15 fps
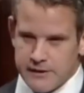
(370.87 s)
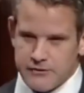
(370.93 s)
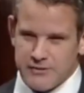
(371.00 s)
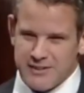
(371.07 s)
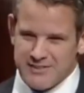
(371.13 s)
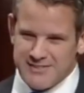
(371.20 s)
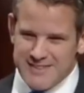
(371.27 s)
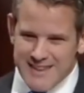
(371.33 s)

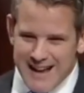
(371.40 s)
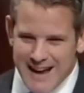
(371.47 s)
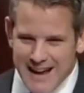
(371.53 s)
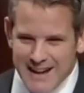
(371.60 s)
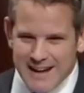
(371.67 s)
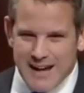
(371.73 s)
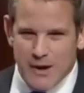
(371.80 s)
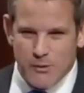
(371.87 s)
This is
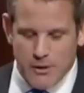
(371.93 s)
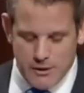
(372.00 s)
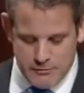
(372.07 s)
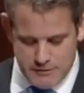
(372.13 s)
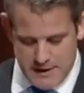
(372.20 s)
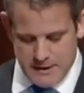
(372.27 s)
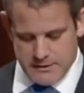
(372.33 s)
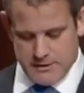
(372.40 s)
not how
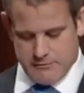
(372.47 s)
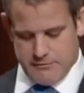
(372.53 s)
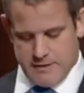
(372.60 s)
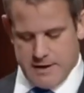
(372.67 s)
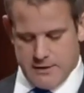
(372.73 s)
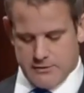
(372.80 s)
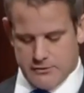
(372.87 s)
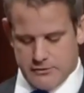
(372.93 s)
our founding
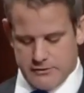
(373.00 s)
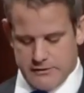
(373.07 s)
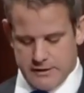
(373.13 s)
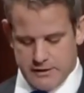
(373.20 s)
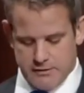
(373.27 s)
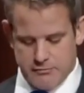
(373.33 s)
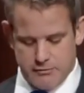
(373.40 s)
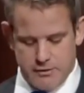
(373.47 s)
fathers
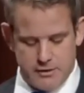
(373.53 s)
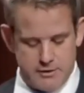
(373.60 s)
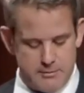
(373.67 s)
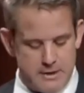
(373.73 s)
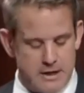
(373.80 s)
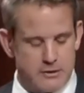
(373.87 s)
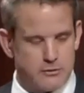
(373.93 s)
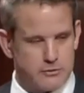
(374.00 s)
intended for our
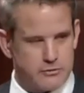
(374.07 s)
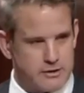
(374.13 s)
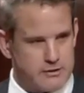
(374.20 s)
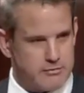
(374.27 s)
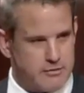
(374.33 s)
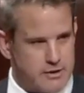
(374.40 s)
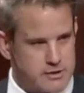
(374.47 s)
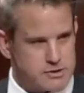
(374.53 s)

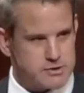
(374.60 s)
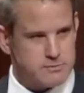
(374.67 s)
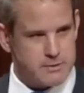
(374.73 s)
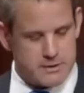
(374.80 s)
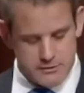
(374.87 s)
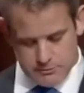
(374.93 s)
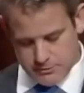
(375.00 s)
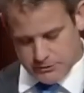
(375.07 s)
democracy to
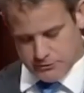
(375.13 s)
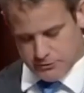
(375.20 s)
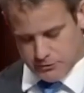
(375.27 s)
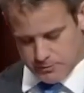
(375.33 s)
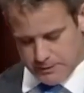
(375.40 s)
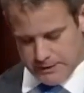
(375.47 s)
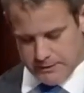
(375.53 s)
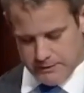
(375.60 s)
function, because,
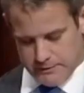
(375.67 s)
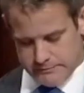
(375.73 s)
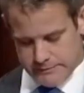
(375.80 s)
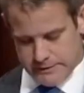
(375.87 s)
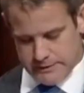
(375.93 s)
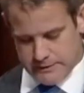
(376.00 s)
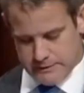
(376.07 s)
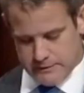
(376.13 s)
Mr. Speaker,
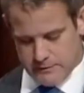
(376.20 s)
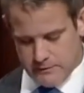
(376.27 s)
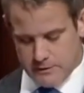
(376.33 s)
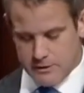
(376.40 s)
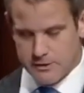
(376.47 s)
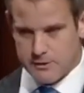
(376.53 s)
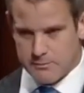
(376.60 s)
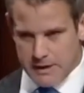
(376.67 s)

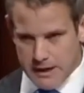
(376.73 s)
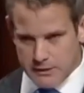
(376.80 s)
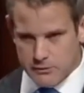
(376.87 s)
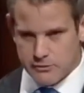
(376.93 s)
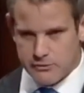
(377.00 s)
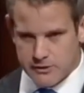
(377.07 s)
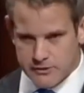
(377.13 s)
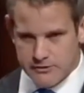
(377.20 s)
our
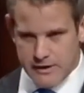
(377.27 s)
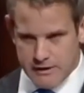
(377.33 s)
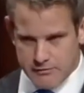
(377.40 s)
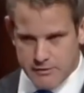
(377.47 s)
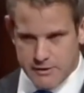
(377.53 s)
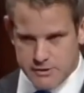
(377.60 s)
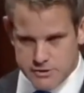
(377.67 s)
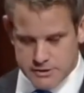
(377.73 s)
democracy is
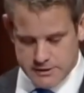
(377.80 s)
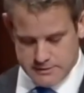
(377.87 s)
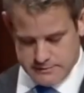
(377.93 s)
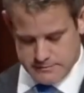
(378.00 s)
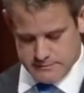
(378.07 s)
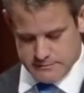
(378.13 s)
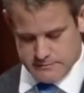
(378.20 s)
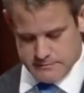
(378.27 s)
not functioning.
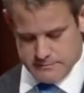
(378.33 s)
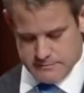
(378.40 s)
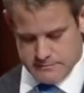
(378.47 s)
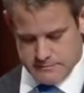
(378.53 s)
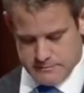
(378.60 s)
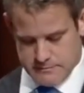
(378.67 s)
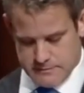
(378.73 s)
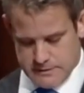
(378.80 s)

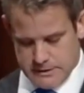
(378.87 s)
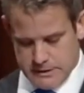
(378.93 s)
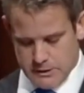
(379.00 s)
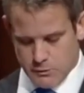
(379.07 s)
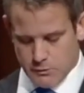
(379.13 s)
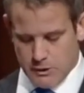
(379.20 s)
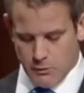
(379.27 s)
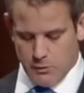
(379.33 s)

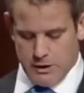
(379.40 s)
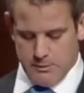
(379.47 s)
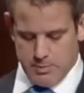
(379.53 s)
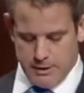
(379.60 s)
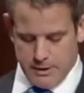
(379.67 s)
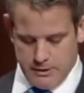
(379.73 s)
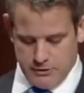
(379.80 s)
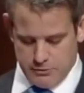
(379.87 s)
When
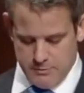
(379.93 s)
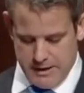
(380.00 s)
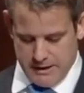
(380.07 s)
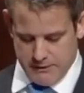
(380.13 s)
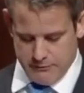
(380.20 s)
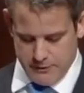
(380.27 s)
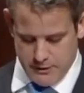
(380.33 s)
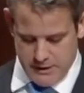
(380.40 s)
one party's
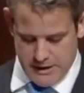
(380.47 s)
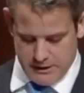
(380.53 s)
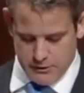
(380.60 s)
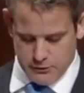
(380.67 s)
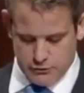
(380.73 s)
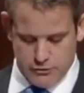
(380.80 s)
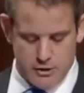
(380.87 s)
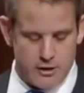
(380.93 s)
megaphone
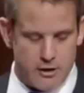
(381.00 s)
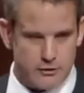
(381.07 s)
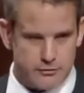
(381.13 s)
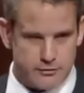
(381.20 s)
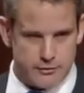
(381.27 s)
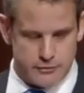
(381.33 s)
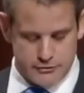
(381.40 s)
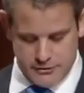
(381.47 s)
echoes
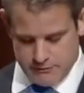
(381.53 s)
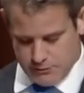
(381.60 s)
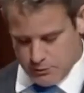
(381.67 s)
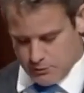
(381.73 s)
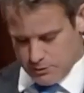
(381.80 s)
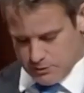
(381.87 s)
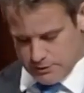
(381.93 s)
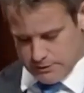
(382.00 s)
calls for a
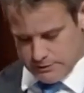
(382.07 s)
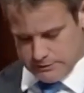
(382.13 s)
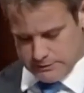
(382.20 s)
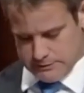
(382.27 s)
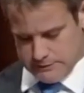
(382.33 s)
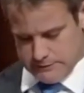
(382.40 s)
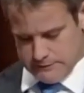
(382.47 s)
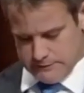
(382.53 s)
civil war,
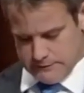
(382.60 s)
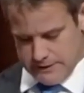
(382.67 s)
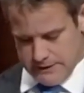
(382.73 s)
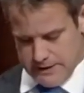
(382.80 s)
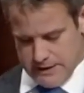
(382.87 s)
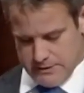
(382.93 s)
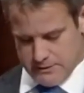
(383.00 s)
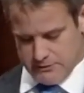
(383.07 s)

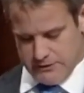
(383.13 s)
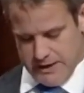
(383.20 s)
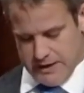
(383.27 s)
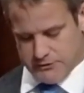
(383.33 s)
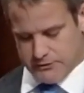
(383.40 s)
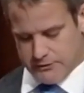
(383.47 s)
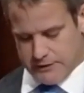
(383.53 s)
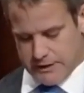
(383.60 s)
and the other
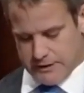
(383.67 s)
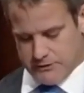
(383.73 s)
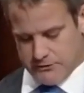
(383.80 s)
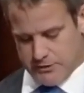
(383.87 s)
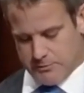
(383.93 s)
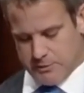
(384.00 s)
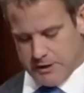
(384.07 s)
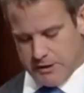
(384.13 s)
tacitly and
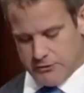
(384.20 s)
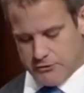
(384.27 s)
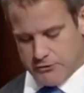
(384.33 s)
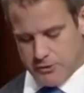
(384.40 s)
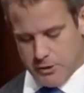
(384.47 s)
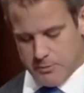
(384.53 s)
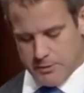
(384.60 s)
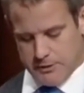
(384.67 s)
in some
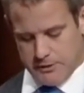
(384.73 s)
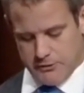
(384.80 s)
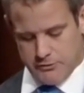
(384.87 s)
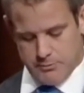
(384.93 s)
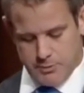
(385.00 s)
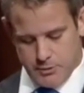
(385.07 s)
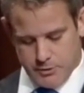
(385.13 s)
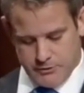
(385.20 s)
cases openly
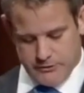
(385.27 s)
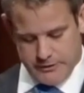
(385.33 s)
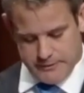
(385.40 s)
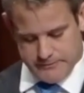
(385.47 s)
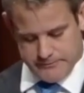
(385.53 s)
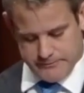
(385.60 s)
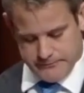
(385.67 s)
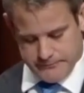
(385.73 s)
supports
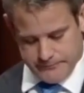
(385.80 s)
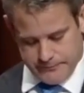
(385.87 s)
it,